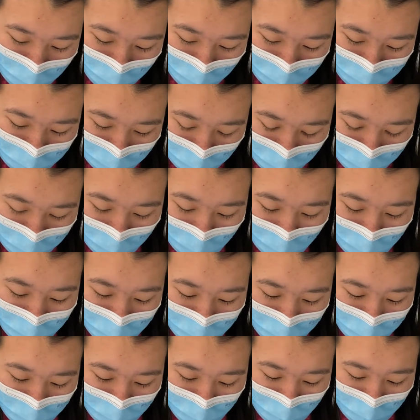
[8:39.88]
using
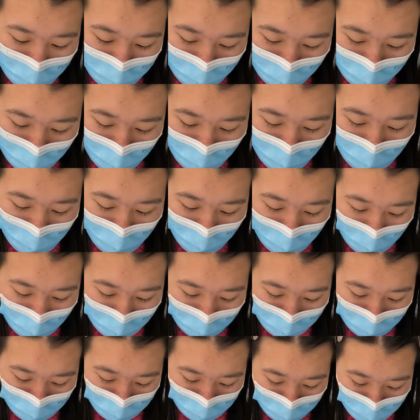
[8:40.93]
biodegradable
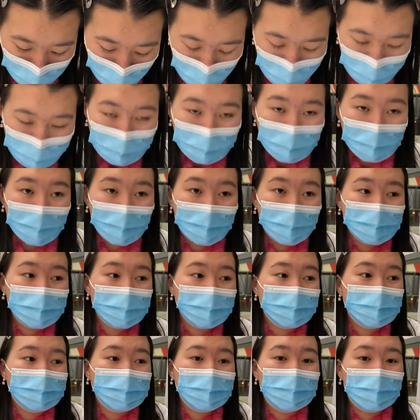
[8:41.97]
paper straws, and also
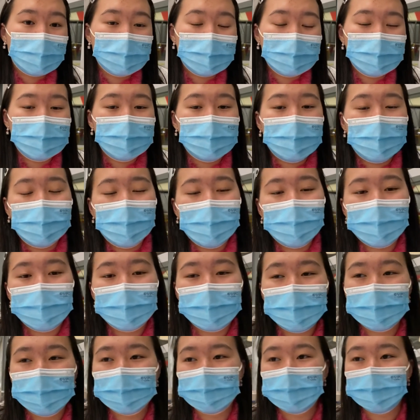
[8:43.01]
TNT.
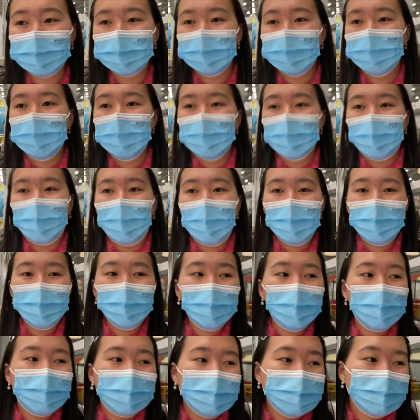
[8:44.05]
Why do you
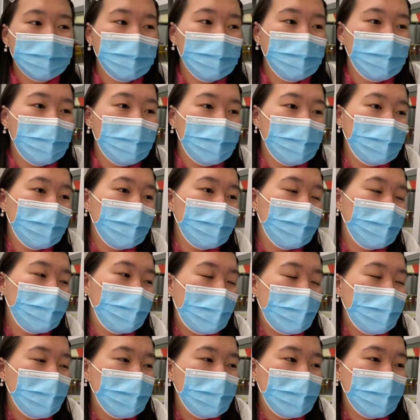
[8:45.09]
want something to be
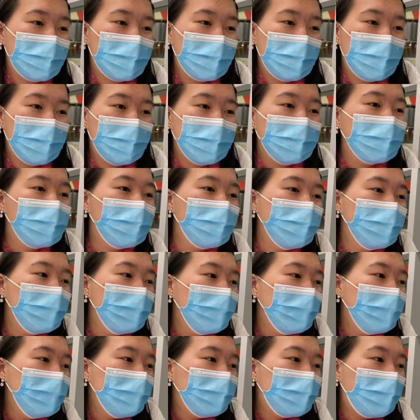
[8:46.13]
biodegradable?
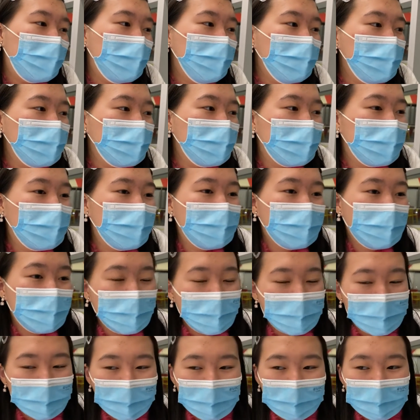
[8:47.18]
Biodegradable, it
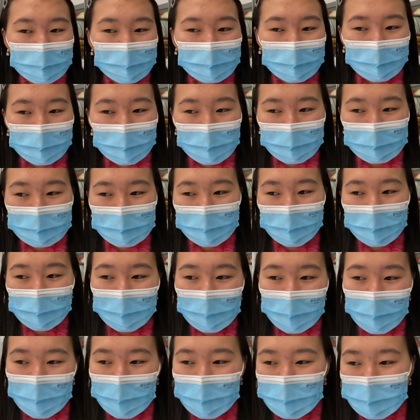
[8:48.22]
means something's
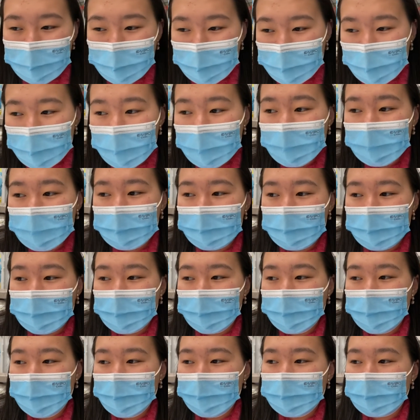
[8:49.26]
ability to
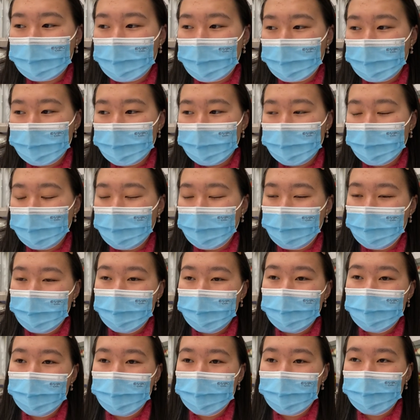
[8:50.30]
decompose naturally,
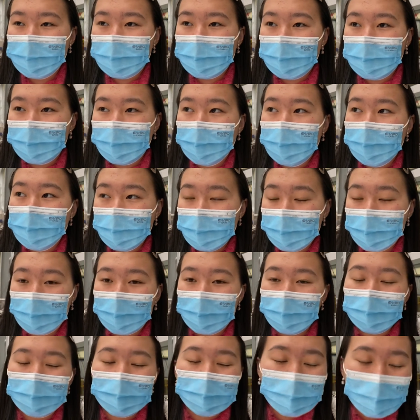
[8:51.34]
like
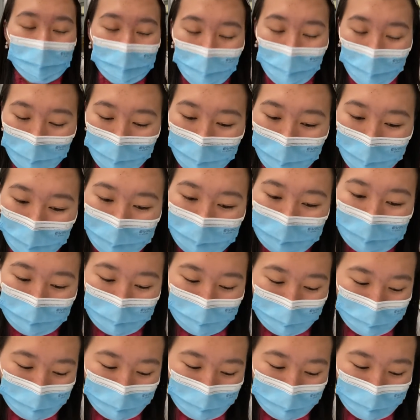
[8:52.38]
compost.